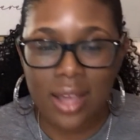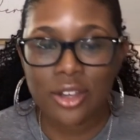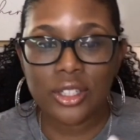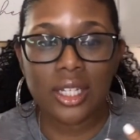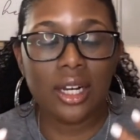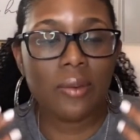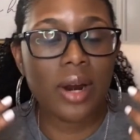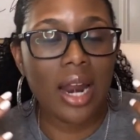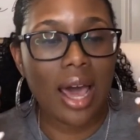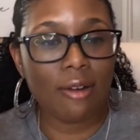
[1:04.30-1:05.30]
You're dealing with a
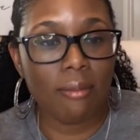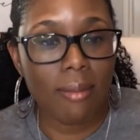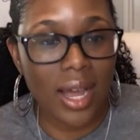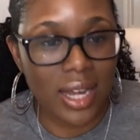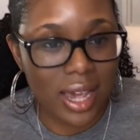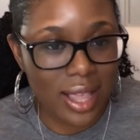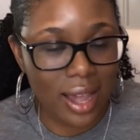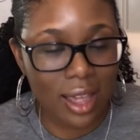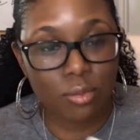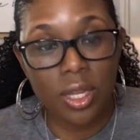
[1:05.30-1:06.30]
lot of money that
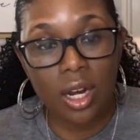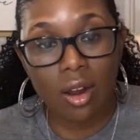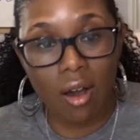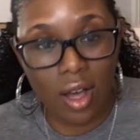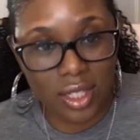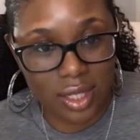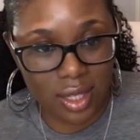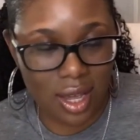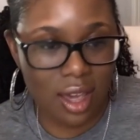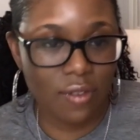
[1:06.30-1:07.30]
could be lost
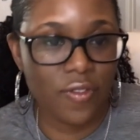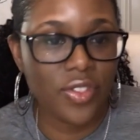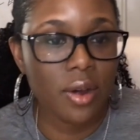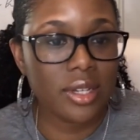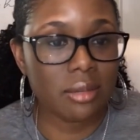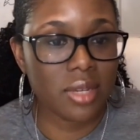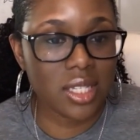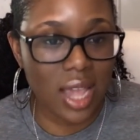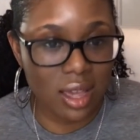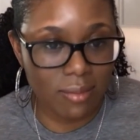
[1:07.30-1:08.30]
if there is a
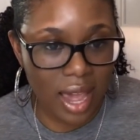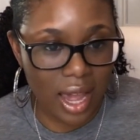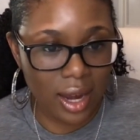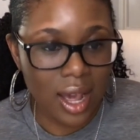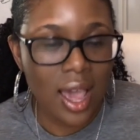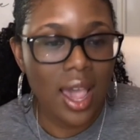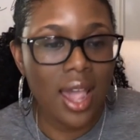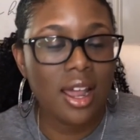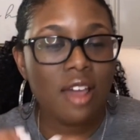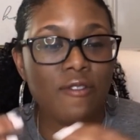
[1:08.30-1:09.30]
mistake made.
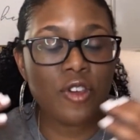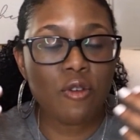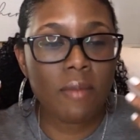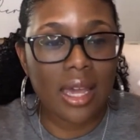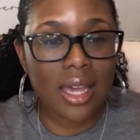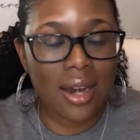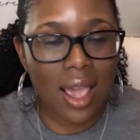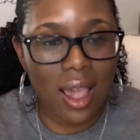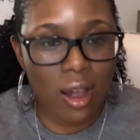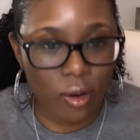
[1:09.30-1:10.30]
And if you make an
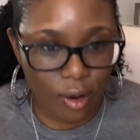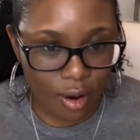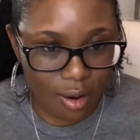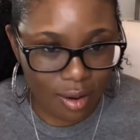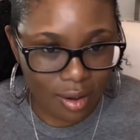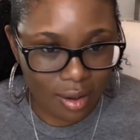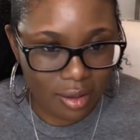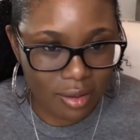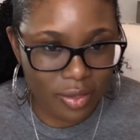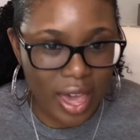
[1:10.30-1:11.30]
error,
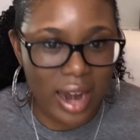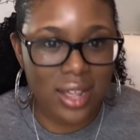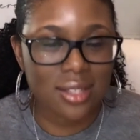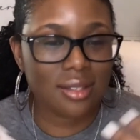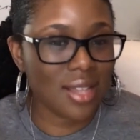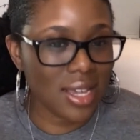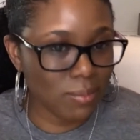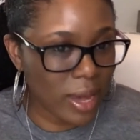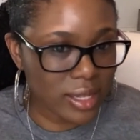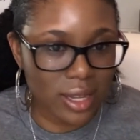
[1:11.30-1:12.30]
that is
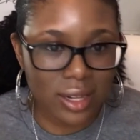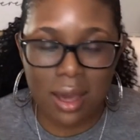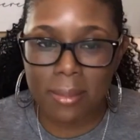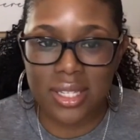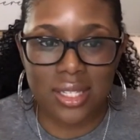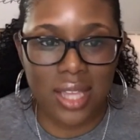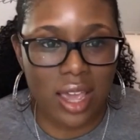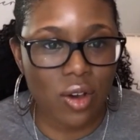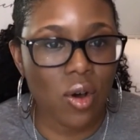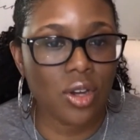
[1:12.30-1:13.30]
basically a mistake
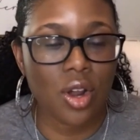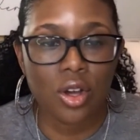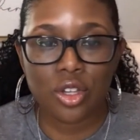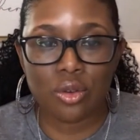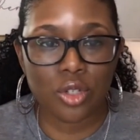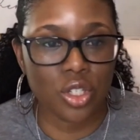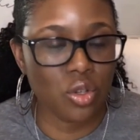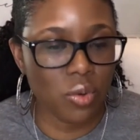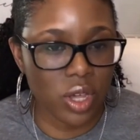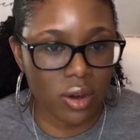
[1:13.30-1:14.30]
on you just
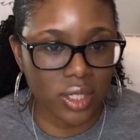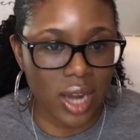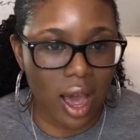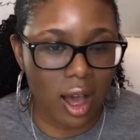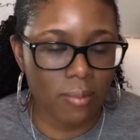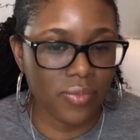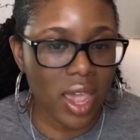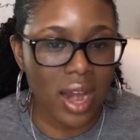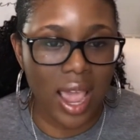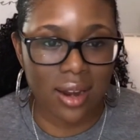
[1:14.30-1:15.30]
doing your job
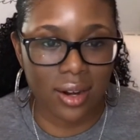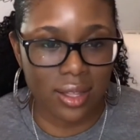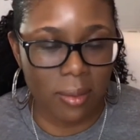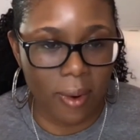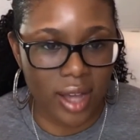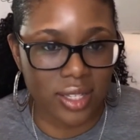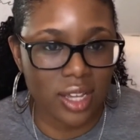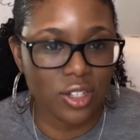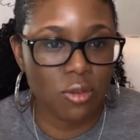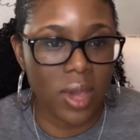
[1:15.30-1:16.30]
and handling the
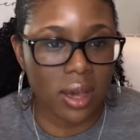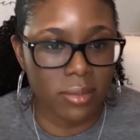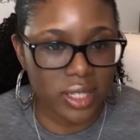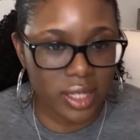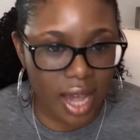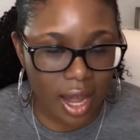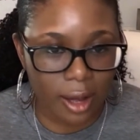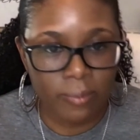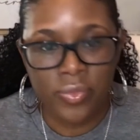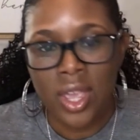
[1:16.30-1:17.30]
process. You make a mistake
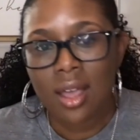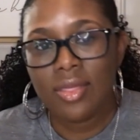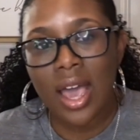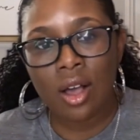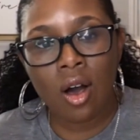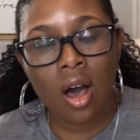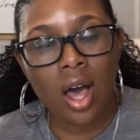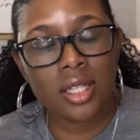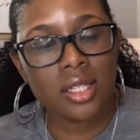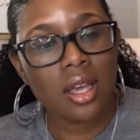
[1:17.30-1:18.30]
that
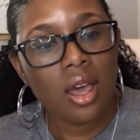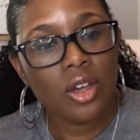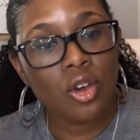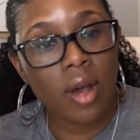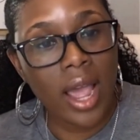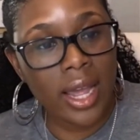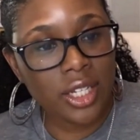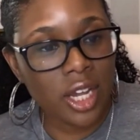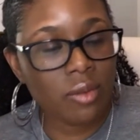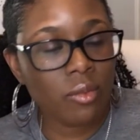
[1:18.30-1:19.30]
costs your
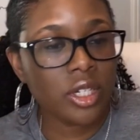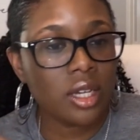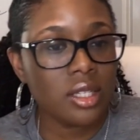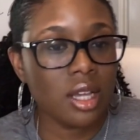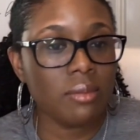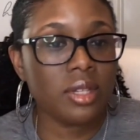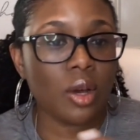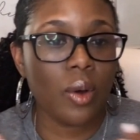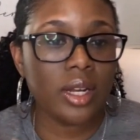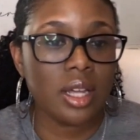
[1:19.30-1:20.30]
agent, which could
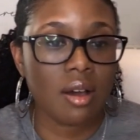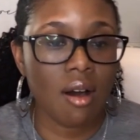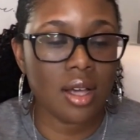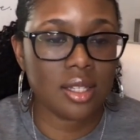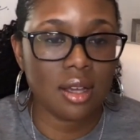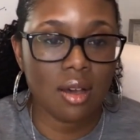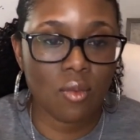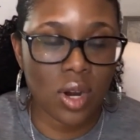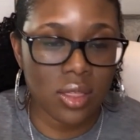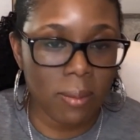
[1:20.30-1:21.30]
subsequently cost
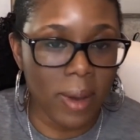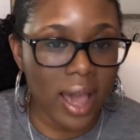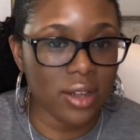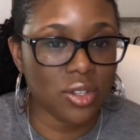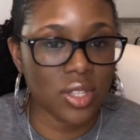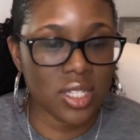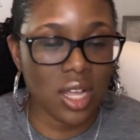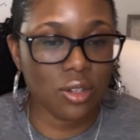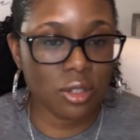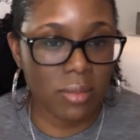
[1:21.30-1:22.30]
one of the buyers or the
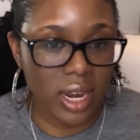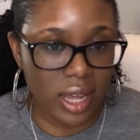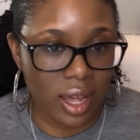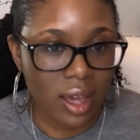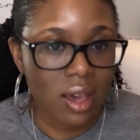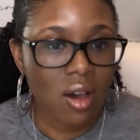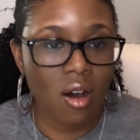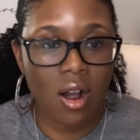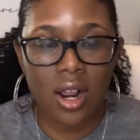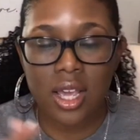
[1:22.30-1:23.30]
sellers money,
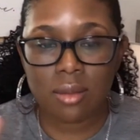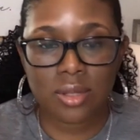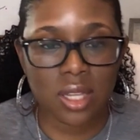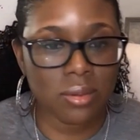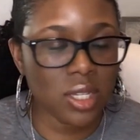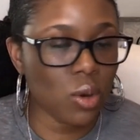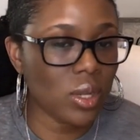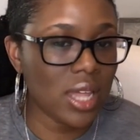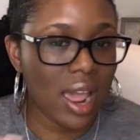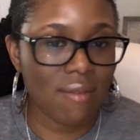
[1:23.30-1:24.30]
or it could
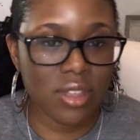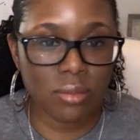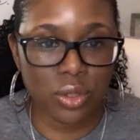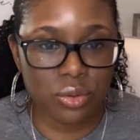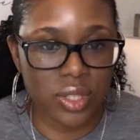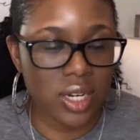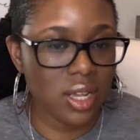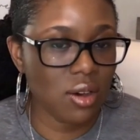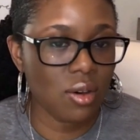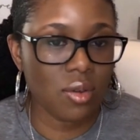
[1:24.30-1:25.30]
subsequently have them lose the
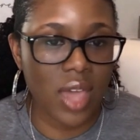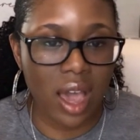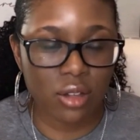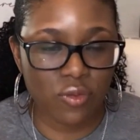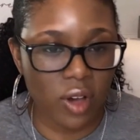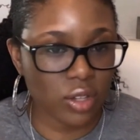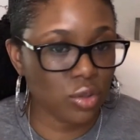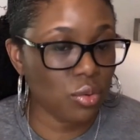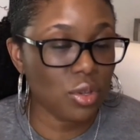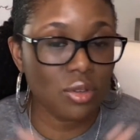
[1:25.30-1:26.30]
deal or the house falls
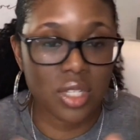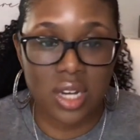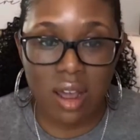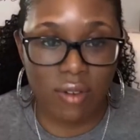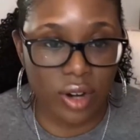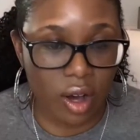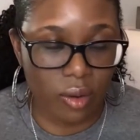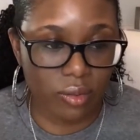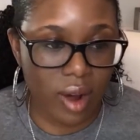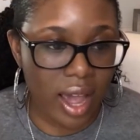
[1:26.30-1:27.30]
through. You just never know,
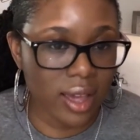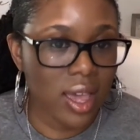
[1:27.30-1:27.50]
right?